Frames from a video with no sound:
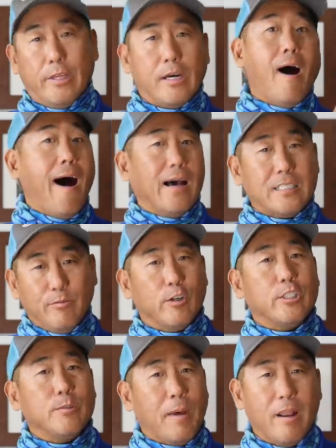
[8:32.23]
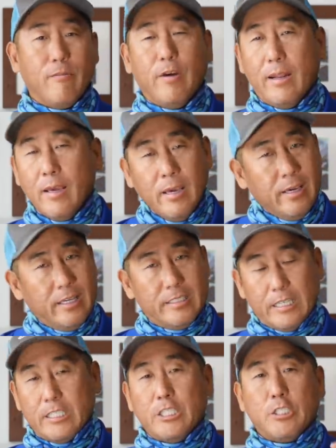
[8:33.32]
the cost versus benefit is
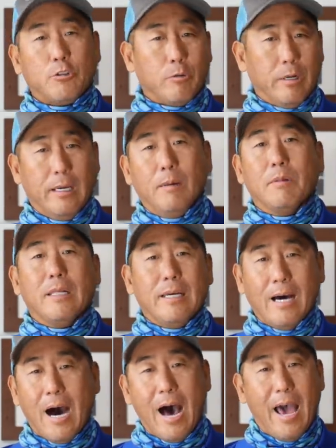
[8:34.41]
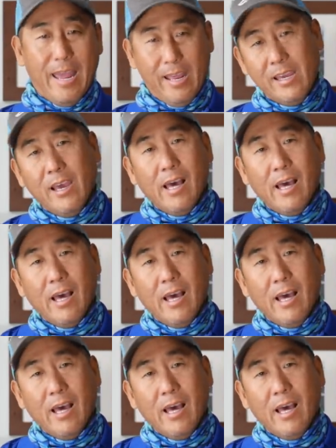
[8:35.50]
extremely high